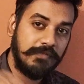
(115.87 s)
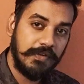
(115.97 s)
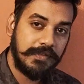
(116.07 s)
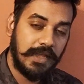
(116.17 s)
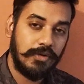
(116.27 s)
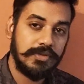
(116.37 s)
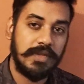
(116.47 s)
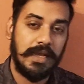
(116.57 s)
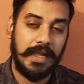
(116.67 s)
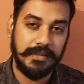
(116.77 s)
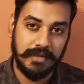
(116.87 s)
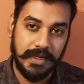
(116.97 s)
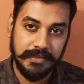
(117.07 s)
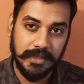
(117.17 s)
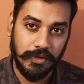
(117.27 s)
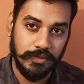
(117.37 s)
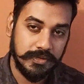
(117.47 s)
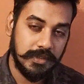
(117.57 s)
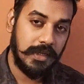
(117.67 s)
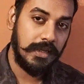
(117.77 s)
5th house and the 9th
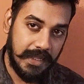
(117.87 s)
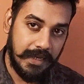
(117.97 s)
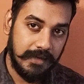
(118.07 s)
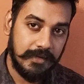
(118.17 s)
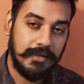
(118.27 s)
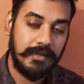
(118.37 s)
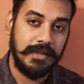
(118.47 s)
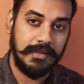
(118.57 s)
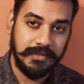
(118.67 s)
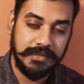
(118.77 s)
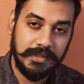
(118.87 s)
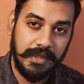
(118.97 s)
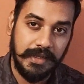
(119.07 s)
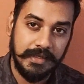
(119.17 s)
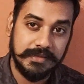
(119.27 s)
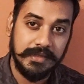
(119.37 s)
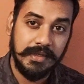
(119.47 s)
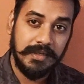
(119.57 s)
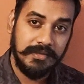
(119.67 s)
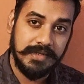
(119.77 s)
house, then in this case,
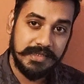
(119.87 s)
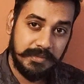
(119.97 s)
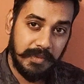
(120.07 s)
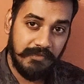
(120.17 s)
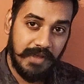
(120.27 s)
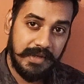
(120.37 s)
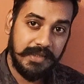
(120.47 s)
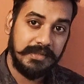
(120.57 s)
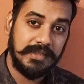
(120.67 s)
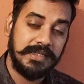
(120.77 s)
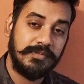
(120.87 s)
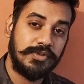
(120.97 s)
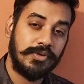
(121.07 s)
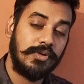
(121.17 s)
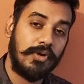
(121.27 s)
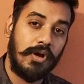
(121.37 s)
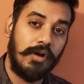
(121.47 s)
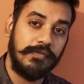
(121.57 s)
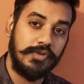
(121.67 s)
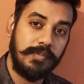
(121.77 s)
just by wearing the gemstone
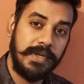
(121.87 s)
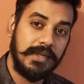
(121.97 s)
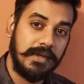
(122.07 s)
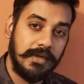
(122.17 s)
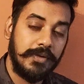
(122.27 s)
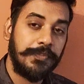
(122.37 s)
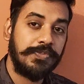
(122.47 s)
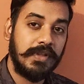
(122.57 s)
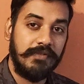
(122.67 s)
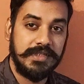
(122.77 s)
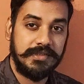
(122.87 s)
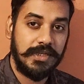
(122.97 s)
of Jupiter, which is